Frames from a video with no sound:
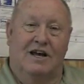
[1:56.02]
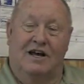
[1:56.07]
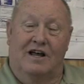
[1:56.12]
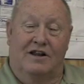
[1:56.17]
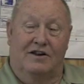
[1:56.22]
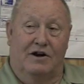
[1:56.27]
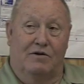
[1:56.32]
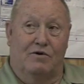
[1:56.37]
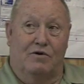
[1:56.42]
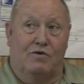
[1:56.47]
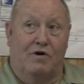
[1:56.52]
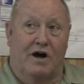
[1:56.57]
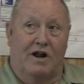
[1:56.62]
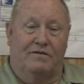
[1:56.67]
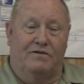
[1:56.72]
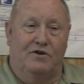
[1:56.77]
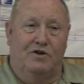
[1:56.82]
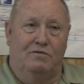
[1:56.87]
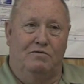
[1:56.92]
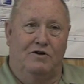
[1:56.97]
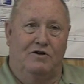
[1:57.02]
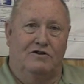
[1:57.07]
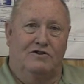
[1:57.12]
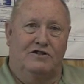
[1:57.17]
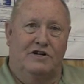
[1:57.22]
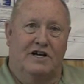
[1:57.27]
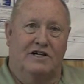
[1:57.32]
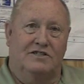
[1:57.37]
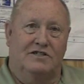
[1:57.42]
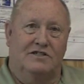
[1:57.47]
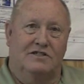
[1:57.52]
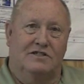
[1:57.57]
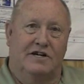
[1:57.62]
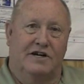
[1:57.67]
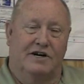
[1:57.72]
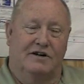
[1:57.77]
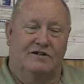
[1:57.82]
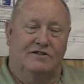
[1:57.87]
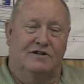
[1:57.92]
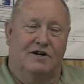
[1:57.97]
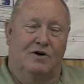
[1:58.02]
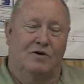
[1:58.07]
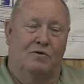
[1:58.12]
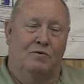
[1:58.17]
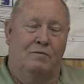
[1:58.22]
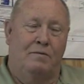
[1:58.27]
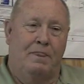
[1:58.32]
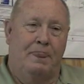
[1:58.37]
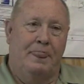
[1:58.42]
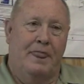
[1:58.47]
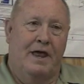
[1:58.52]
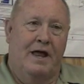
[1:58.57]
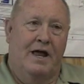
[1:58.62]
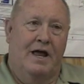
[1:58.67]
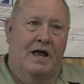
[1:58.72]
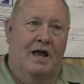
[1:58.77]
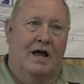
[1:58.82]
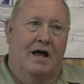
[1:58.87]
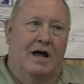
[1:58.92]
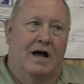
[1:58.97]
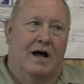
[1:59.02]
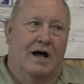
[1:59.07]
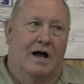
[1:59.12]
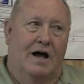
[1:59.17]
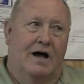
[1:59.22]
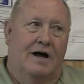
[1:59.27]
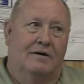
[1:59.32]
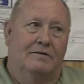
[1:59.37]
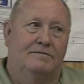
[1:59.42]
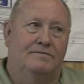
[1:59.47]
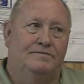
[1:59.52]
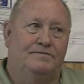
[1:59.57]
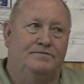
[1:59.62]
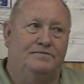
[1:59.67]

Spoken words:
there were quite a few musicians here. So that